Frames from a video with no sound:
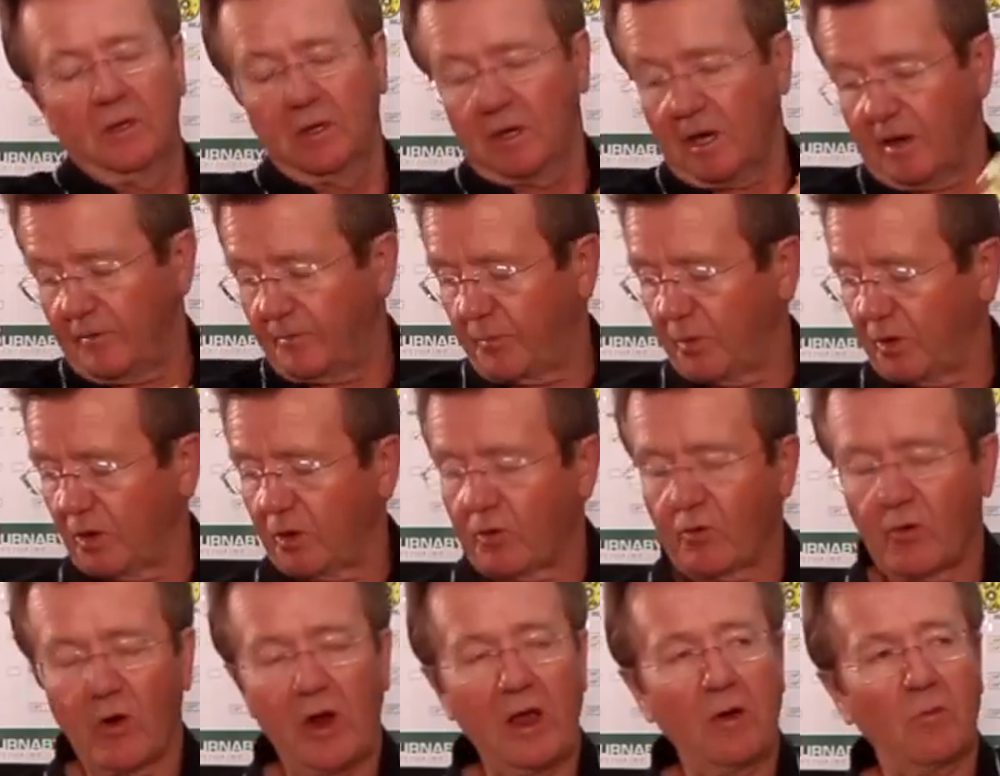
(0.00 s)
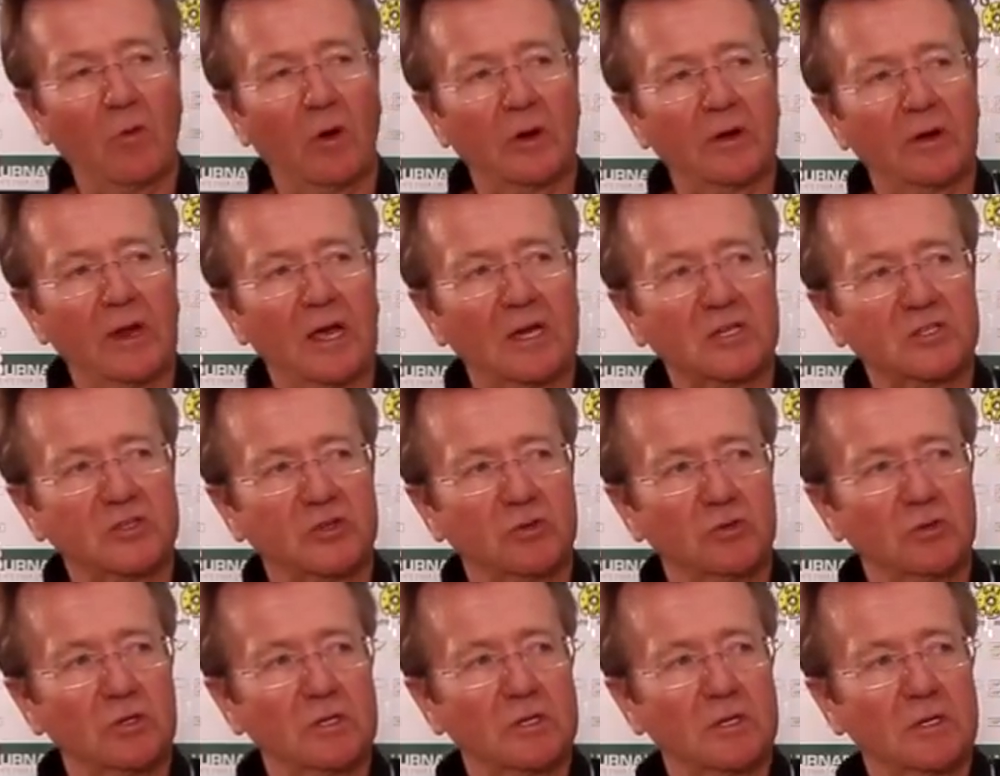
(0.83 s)
I've put a gray one next
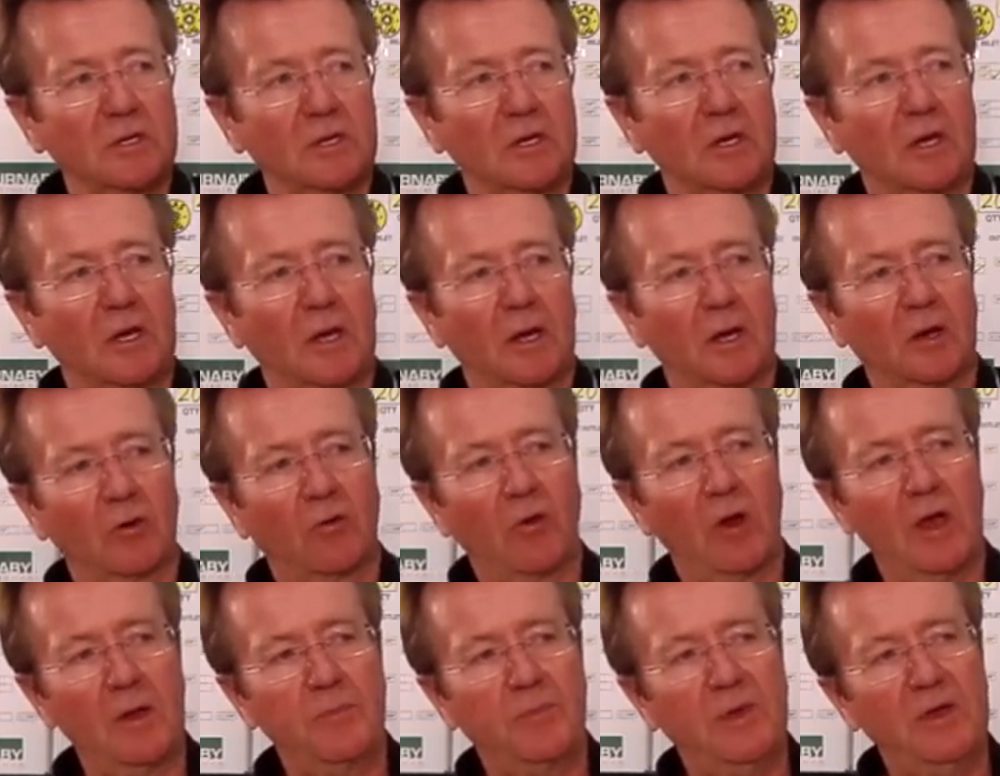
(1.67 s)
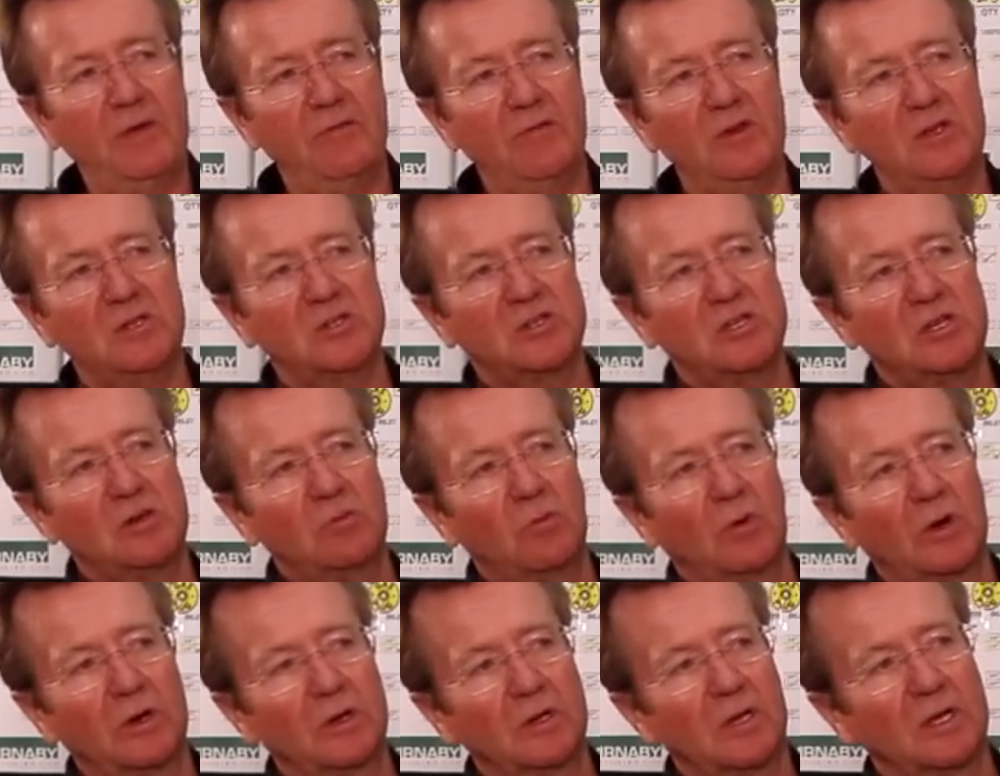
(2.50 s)
to it, a gray PVC
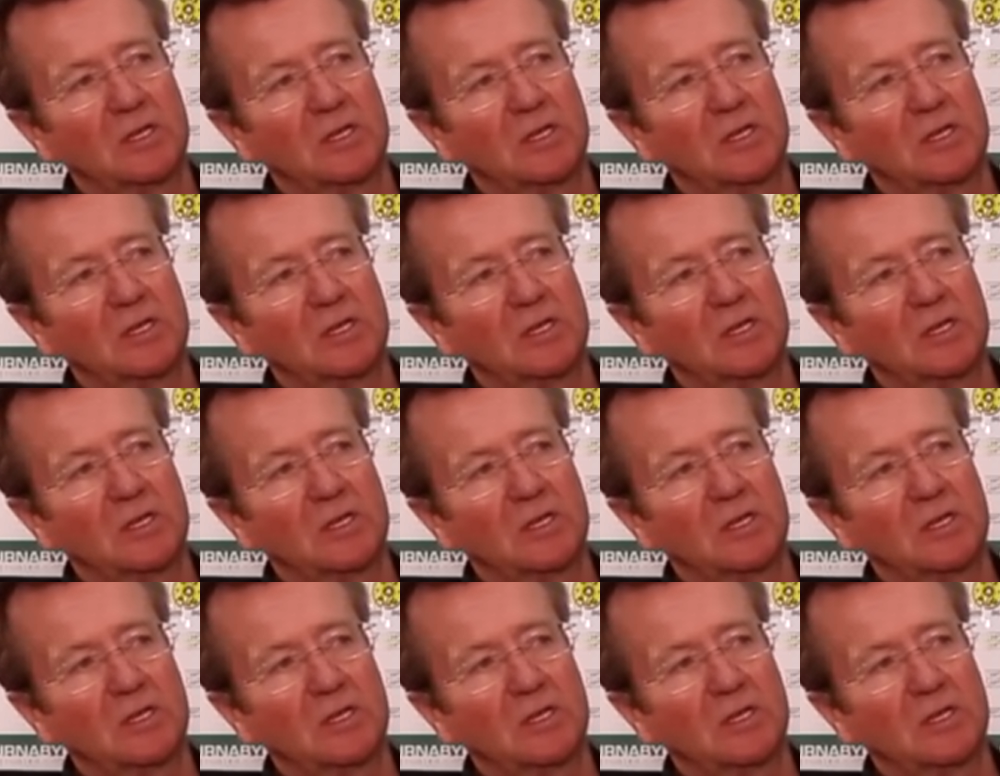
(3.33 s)
one,